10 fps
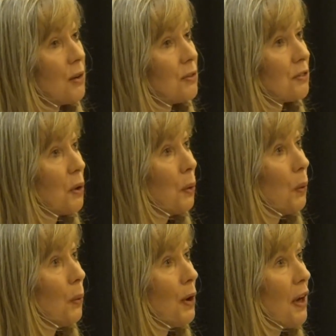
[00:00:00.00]

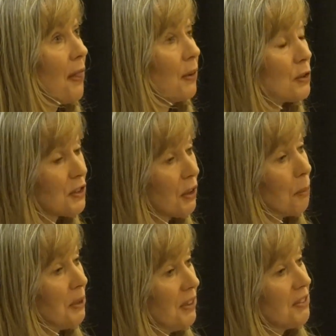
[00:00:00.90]
So there's
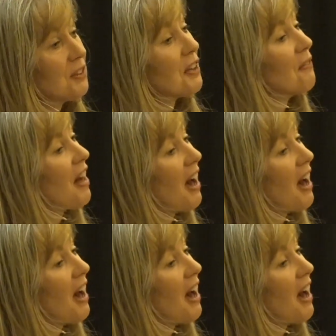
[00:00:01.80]
still pieces of